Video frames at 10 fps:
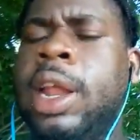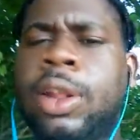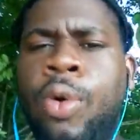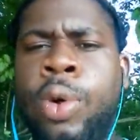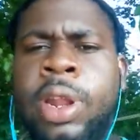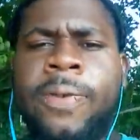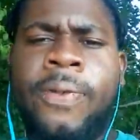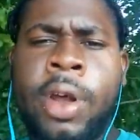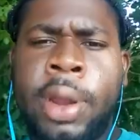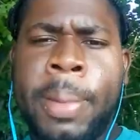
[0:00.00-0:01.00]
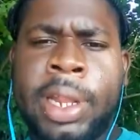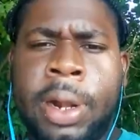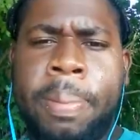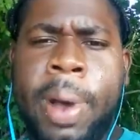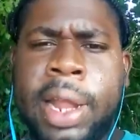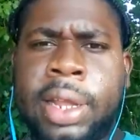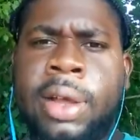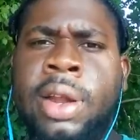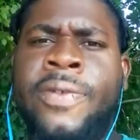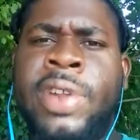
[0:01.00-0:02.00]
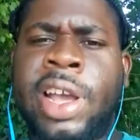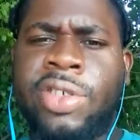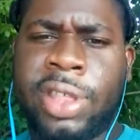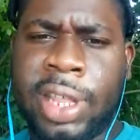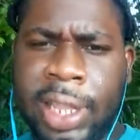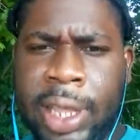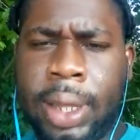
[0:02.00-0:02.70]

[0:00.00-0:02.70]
only the fundamental particle of electricity,